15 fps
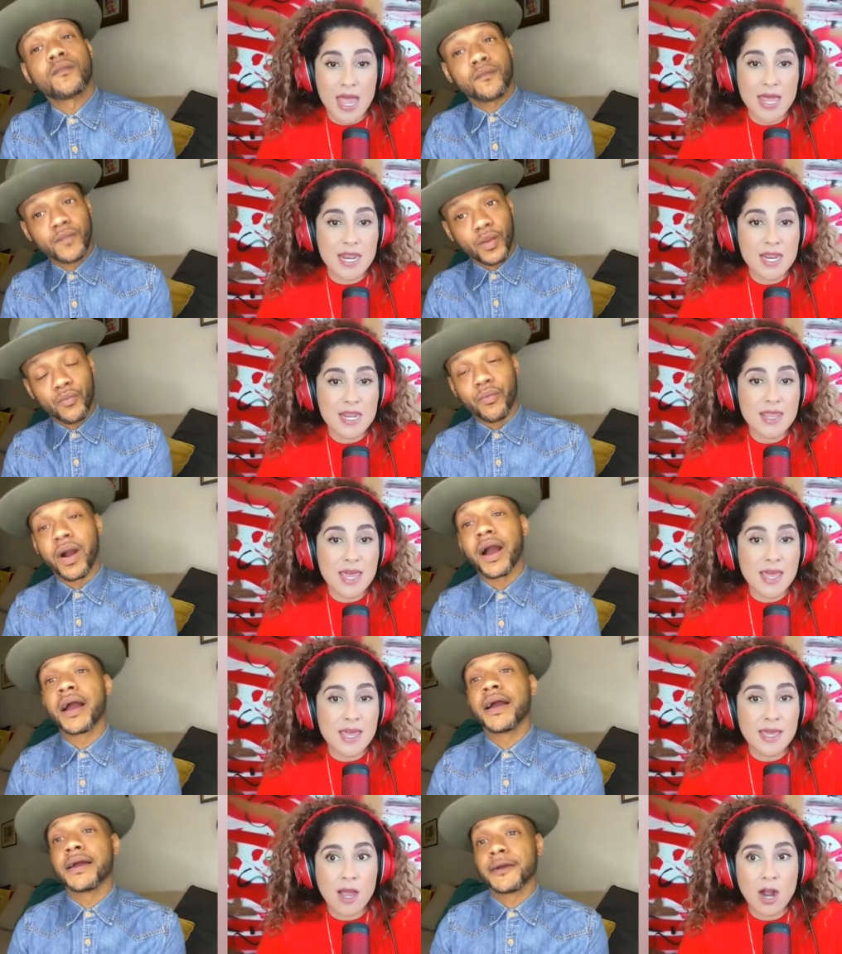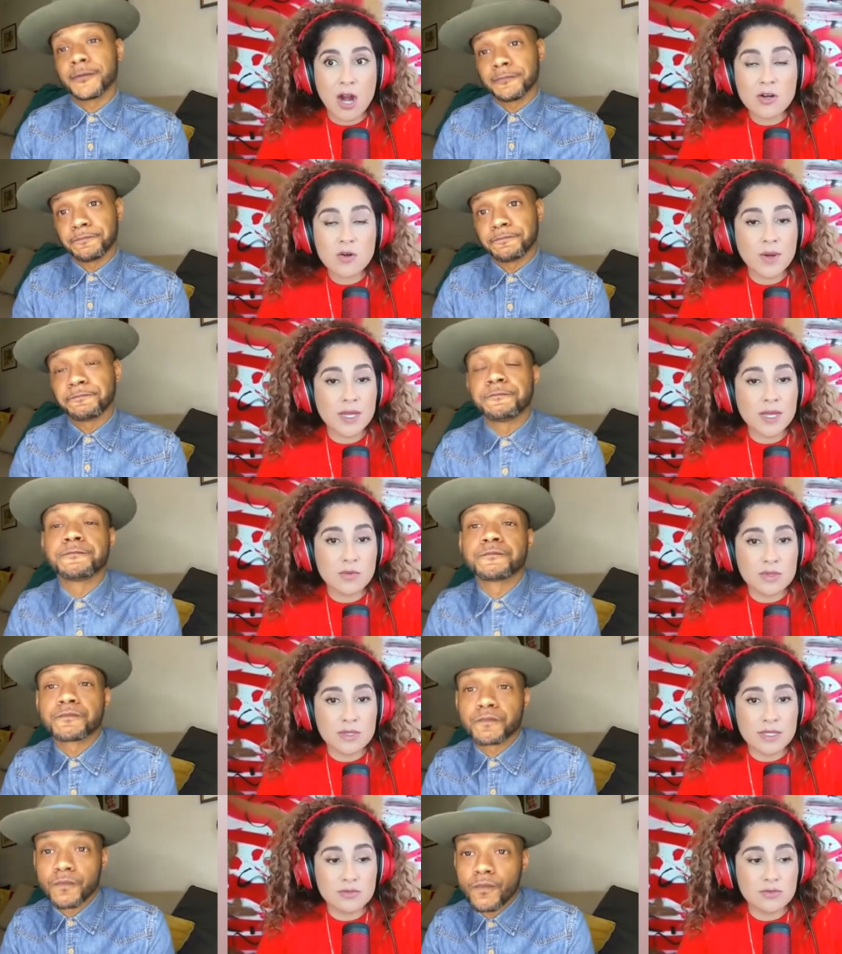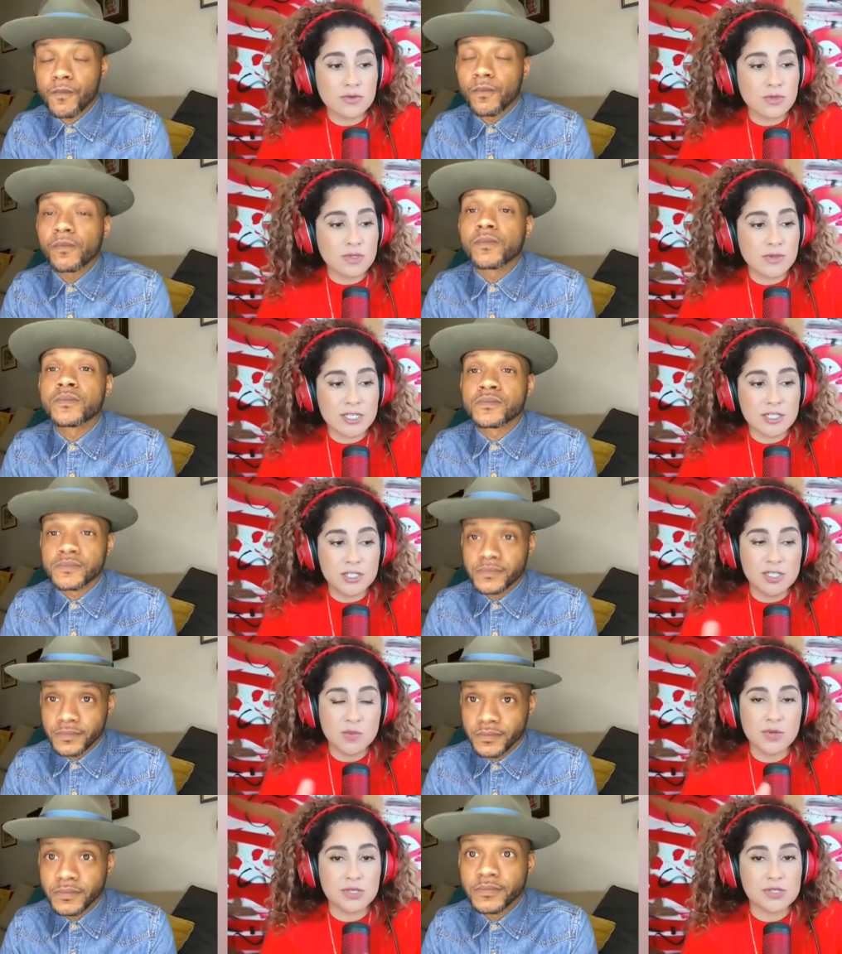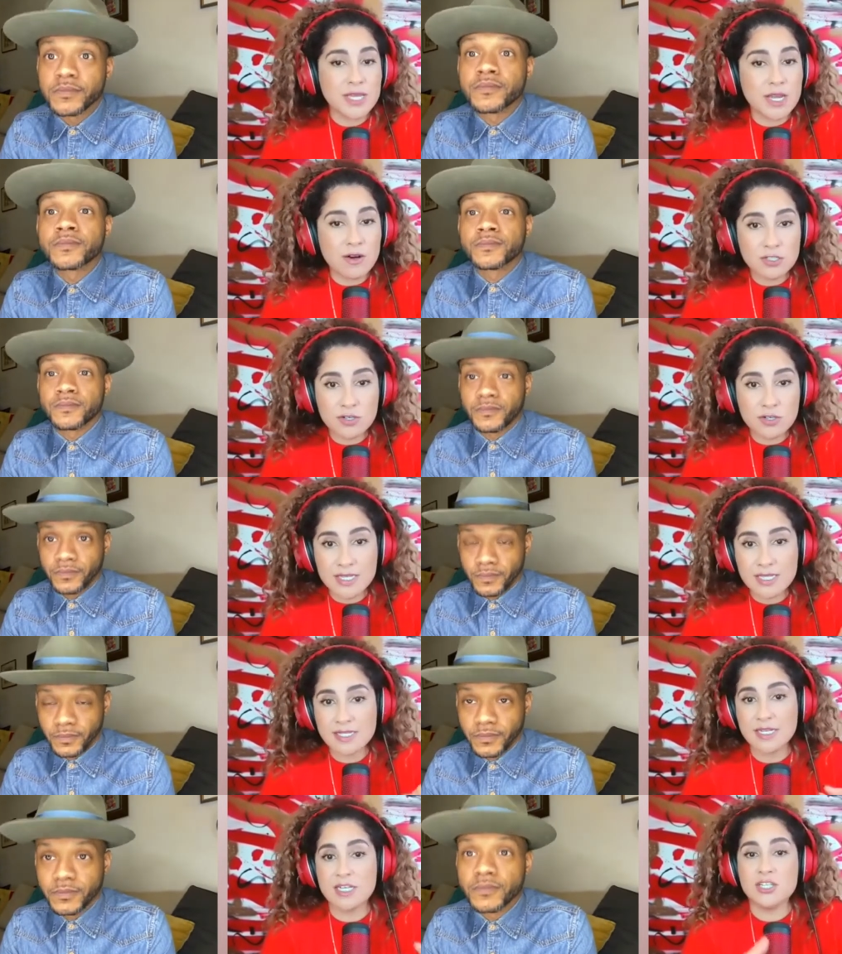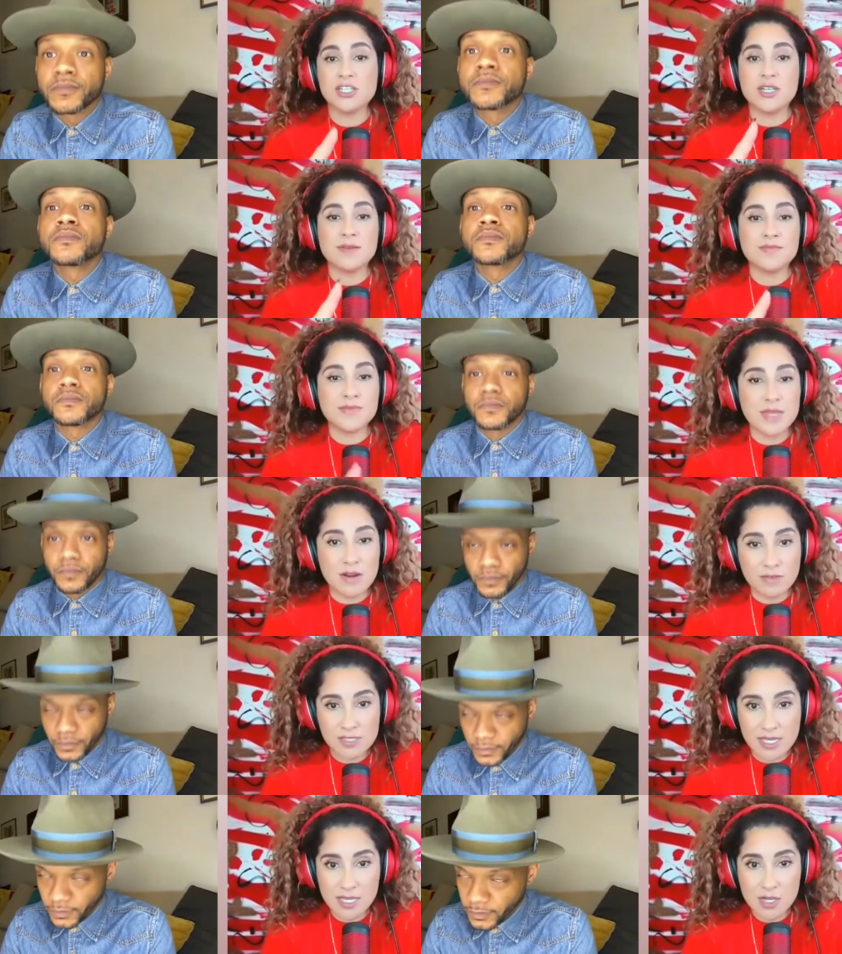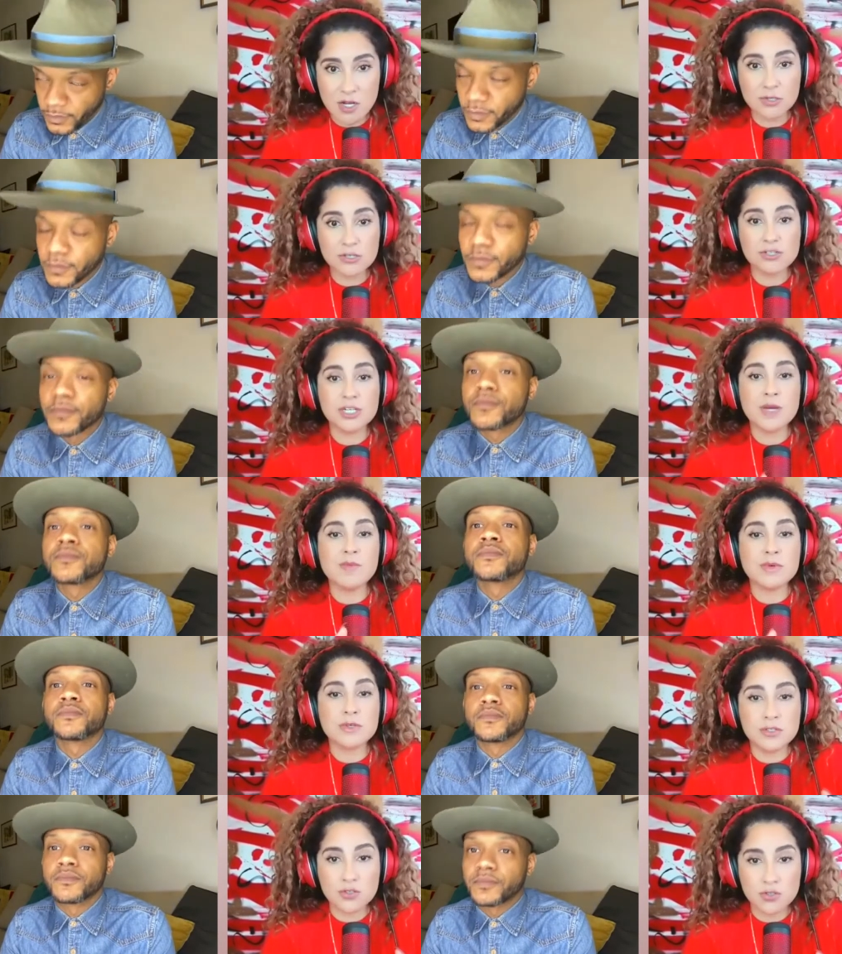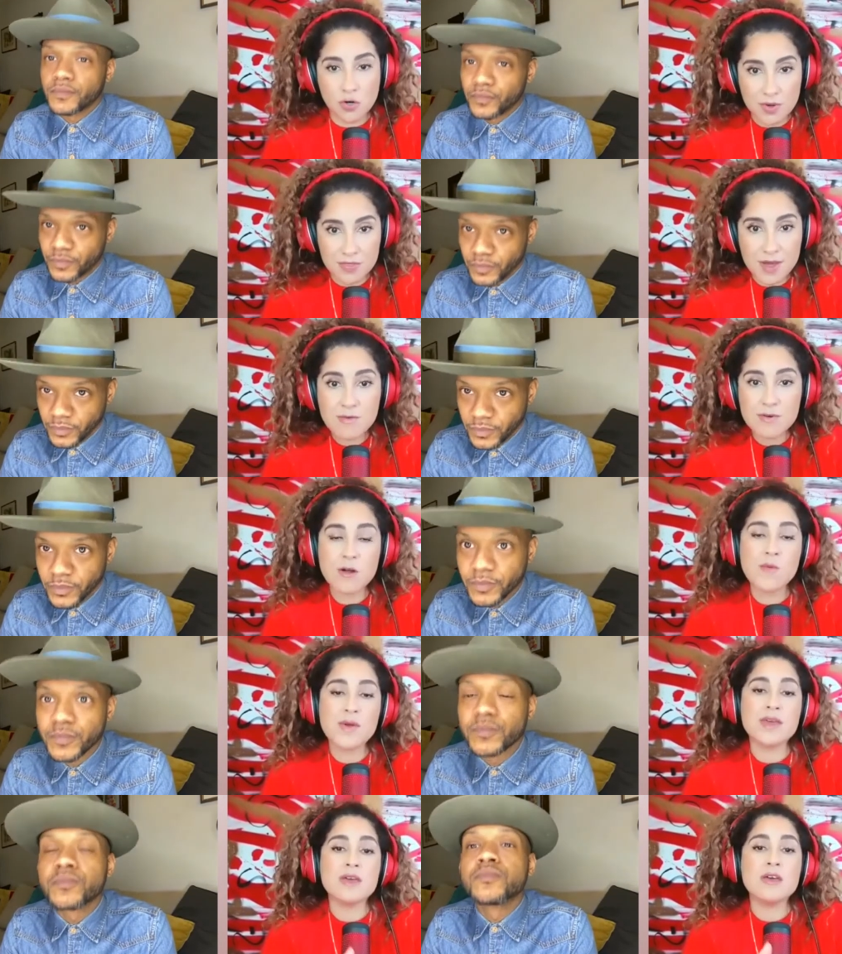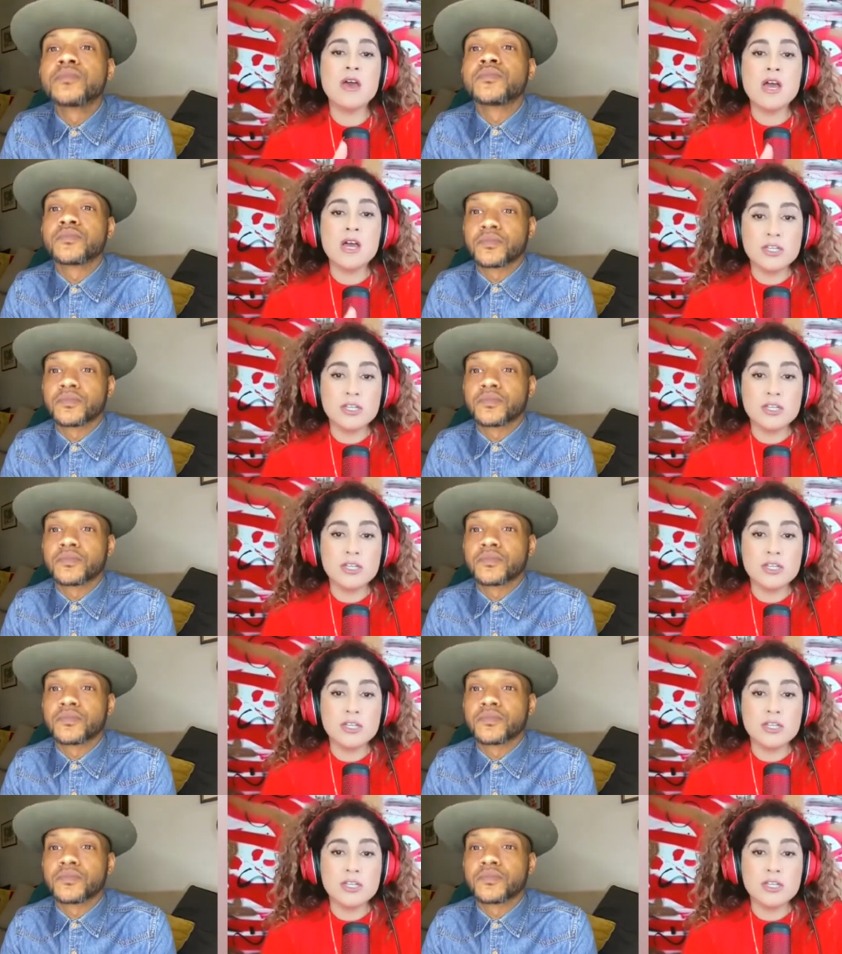Speaker 1: and right. they are going in and relate through a relationship where there's character assassination, never taking ownership, control without knowing it,